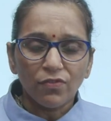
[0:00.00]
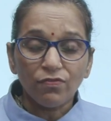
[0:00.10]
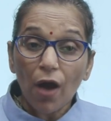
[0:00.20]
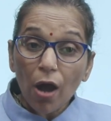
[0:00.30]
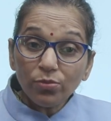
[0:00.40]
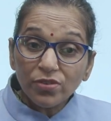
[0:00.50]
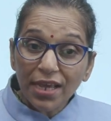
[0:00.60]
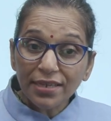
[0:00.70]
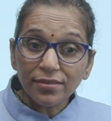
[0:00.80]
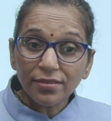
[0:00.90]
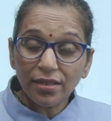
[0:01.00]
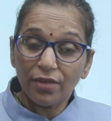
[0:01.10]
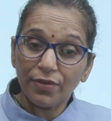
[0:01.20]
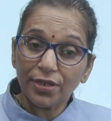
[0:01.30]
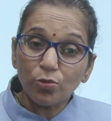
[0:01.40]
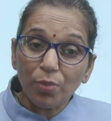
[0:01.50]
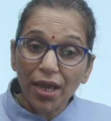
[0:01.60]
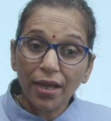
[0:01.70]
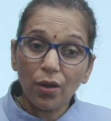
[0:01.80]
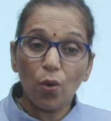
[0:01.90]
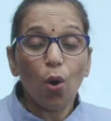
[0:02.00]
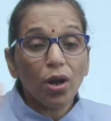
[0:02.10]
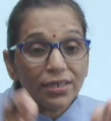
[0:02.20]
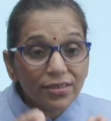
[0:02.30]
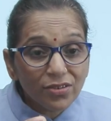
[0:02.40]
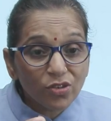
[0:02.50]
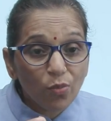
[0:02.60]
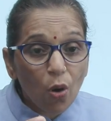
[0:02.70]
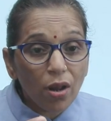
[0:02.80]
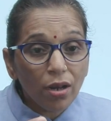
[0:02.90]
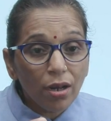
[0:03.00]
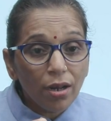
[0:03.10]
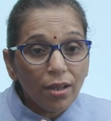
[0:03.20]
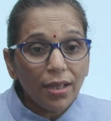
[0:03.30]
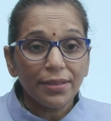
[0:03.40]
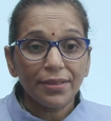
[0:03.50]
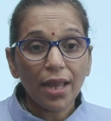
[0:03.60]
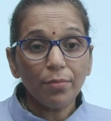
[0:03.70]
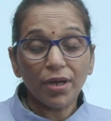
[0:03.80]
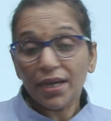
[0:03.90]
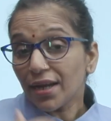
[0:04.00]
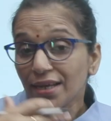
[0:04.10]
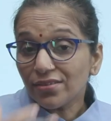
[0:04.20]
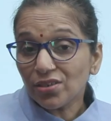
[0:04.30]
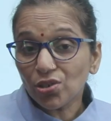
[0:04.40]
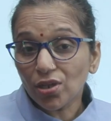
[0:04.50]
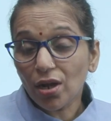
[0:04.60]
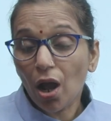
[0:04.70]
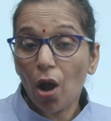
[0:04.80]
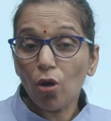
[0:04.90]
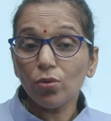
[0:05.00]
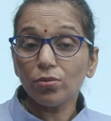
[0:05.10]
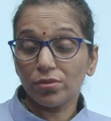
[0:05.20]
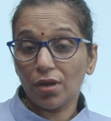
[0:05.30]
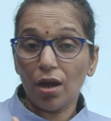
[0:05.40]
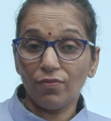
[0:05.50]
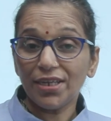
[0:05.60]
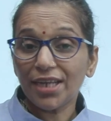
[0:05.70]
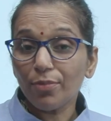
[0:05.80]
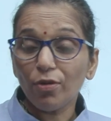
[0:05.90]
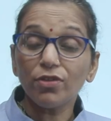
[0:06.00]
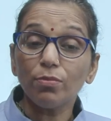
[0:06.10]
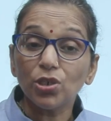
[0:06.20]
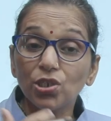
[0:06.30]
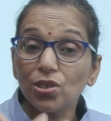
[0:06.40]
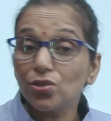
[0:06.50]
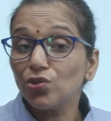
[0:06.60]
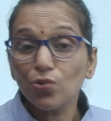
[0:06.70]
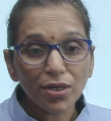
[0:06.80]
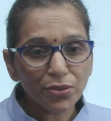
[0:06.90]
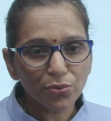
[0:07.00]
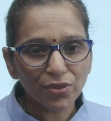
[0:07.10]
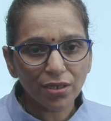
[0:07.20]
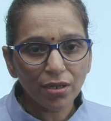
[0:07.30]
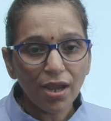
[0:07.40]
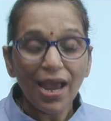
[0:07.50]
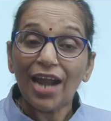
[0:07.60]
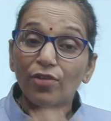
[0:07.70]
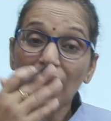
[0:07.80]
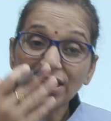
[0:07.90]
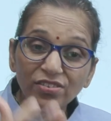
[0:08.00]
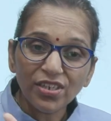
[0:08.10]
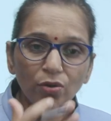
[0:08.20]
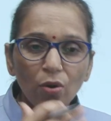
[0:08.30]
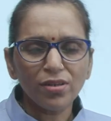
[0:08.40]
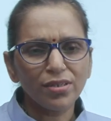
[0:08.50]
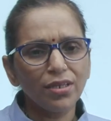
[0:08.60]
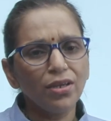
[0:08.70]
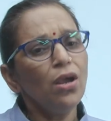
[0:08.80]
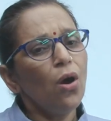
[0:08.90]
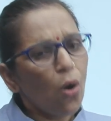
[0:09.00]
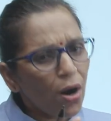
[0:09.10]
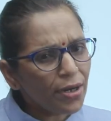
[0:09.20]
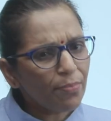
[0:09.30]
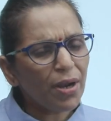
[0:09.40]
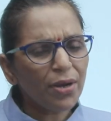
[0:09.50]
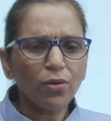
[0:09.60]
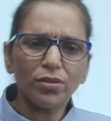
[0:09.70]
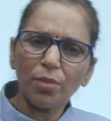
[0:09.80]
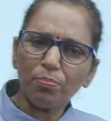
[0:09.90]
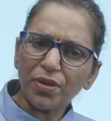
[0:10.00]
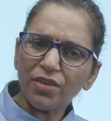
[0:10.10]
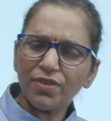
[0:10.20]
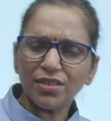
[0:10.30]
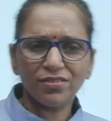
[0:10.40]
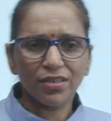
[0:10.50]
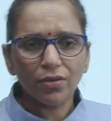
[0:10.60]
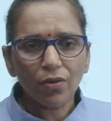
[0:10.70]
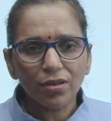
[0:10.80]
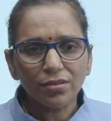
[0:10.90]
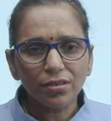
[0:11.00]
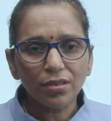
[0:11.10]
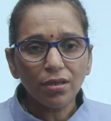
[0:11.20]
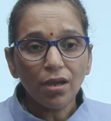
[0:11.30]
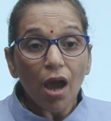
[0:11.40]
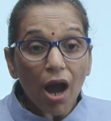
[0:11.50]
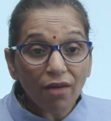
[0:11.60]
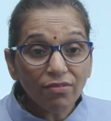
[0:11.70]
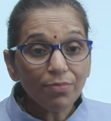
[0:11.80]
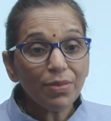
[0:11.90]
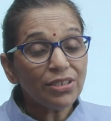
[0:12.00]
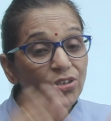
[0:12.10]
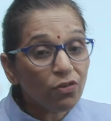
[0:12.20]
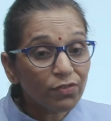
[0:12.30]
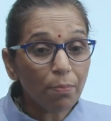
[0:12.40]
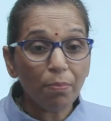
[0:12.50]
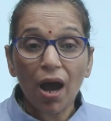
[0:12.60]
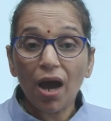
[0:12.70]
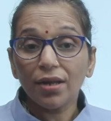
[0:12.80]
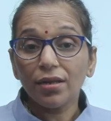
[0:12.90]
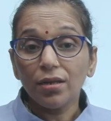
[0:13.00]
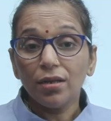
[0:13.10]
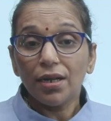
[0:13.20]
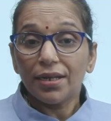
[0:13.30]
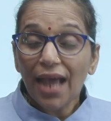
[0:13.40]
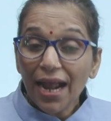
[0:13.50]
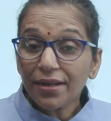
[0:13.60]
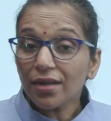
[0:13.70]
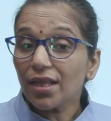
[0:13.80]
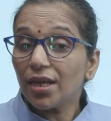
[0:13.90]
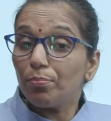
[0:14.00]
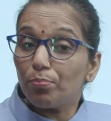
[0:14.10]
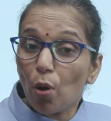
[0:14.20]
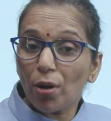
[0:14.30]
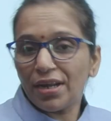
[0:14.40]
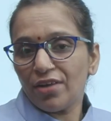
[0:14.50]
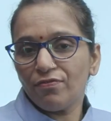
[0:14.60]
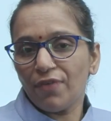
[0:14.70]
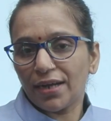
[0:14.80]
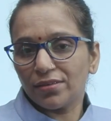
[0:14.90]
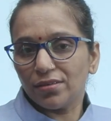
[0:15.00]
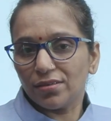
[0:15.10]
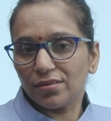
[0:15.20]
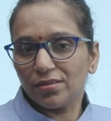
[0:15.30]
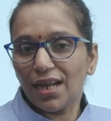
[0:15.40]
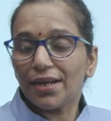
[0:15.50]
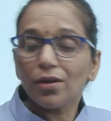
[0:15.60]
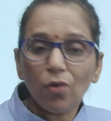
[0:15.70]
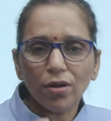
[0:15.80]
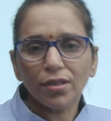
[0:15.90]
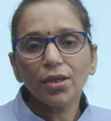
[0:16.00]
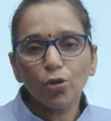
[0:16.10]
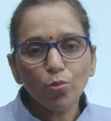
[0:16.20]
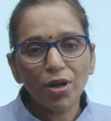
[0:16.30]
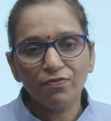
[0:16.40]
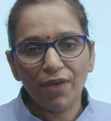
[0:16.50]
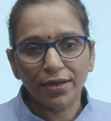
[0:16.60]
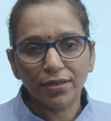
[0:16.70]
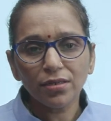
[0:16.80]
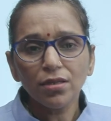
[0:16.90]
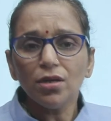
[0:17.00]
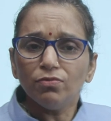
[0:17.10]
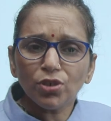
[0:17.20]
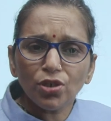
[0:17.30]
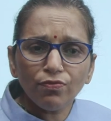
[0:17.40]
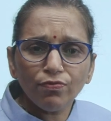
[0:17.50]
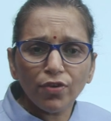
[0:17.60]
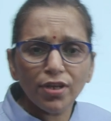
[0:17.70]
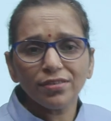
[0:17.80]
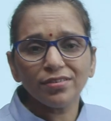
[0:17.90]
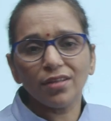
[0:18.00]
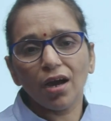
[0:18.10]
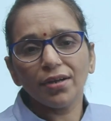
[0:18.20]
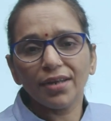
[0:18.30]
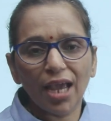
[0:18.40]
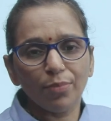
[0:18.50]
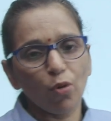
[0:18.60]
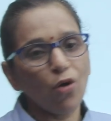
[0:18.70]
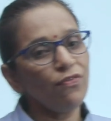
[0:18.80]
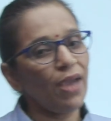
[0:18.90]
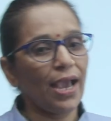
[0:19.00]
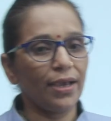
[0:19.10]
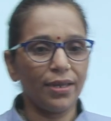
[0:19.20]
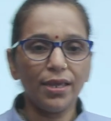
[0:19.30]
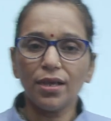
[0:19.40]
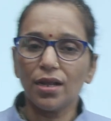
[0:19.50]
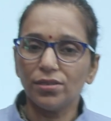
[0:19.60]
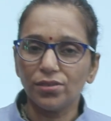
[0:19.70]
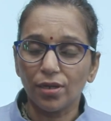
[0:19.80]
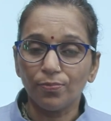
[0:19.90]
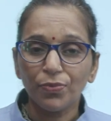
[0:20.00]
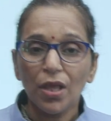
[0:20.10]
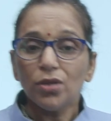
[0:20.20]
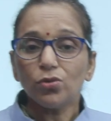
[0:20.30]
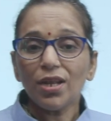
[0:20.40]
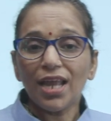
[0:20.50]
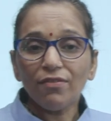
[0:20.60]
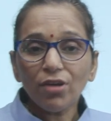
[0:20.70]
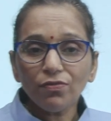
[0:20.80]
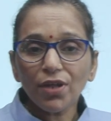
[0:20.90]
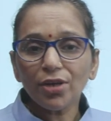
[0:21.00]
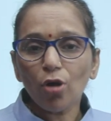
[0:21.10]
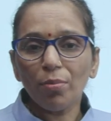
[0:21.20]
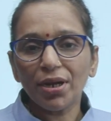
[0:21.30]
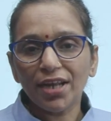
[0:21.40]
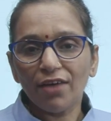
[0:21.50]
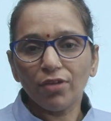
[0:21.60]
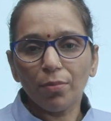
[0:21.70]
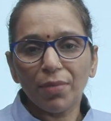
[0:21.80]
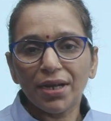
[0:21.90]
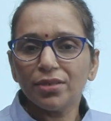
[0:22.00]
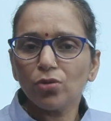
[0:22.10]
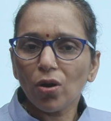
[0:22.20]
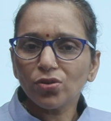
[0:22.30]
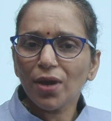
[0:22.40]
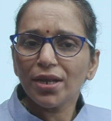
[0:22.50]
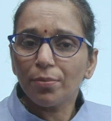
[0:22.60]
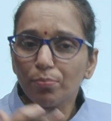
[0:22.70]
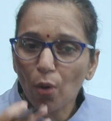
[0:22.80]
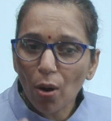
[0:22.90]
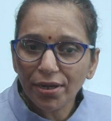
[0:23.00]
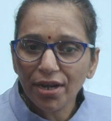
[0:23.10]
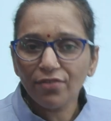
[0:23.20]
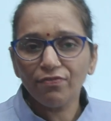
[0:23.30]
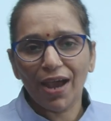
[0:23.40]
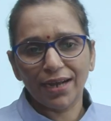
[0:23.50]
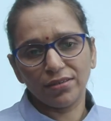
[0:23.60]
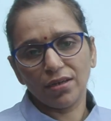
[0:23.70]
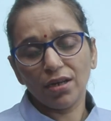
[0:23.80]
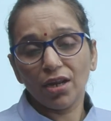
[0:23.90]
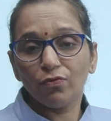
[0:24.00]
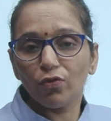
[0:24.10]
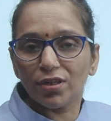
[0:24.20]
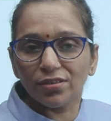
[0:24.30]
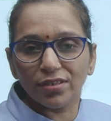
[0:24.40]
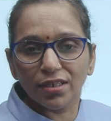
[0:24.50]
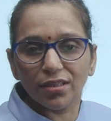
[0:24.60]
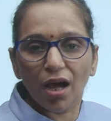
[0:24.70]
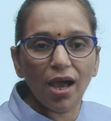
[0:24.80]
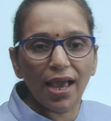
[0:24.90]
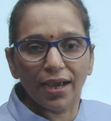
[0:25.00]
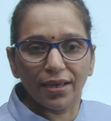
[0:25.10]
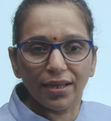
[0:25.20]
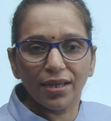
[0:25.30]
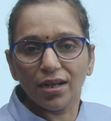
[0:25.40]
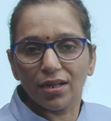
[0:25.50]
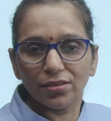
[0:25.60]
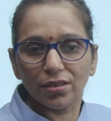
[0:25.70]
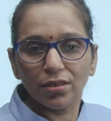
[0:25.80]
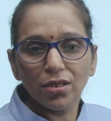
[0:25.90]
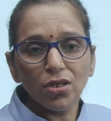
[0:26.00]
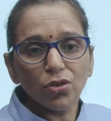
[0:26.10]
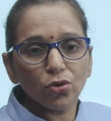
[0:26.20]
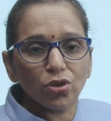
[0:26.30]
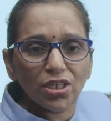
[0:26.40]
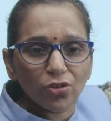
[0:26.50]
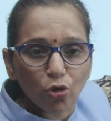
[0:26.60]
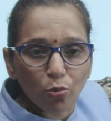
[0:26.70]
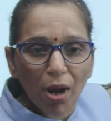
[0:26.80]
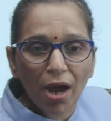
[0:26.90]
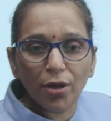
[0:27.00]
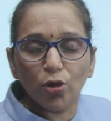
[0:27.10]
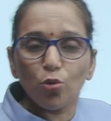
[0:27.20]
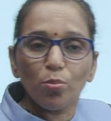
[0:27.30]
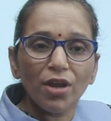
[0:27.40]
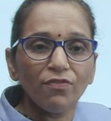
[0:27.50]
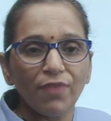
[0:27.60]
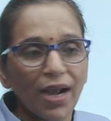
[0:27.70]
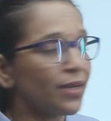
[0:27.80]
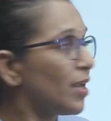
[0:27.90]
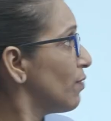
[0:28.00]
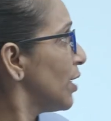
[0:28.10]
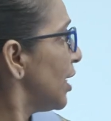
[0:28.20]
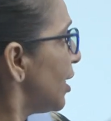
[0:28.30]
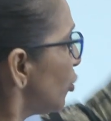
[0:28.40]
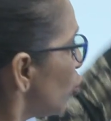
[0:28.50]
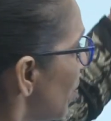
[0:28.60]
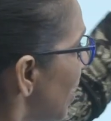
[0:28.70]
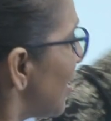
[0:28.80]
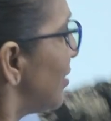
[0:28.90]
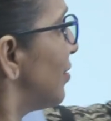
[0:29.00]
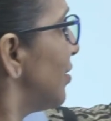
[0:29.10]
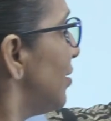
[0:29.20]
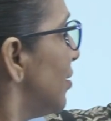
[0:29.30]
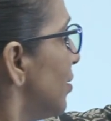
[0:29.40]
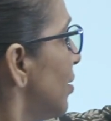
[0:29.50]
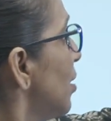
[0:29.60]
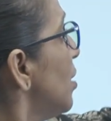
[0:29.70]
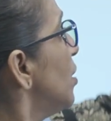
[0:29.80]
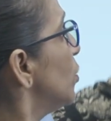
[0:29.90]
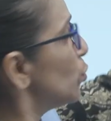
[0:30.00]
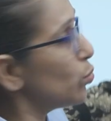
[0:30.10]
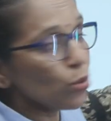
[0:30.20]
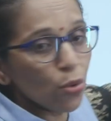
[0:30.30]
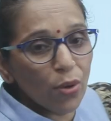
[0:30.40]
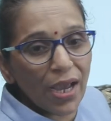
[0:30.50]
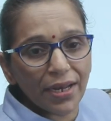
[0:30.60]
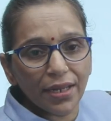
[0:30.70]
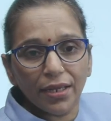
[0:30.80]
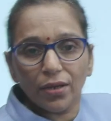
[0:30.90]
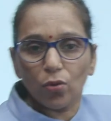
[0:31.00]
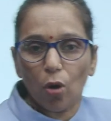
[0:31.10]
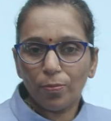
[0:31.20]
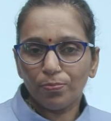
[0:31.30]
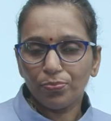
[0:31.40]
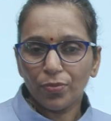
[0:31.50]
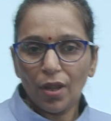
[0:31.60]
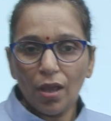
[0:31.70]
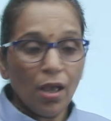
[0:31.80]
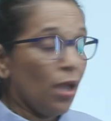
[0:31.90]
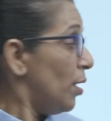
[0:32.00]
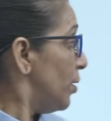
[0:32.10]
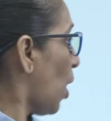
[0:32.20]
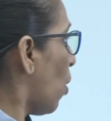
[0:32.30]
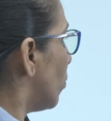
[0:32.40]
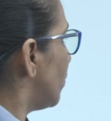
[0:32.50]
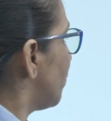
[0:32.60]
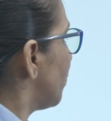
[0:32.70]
farm size, if it is big or it is small, then mechanization, how what type of the machines you are using, advanced technology or depend on the previous technology, availability of the power. That are the important factors that are called the human factors which influence the type of agriculture. So level of the economic development is also an important factor influencing the agriculture. So these human factor we need to be considered to grow any crop. Now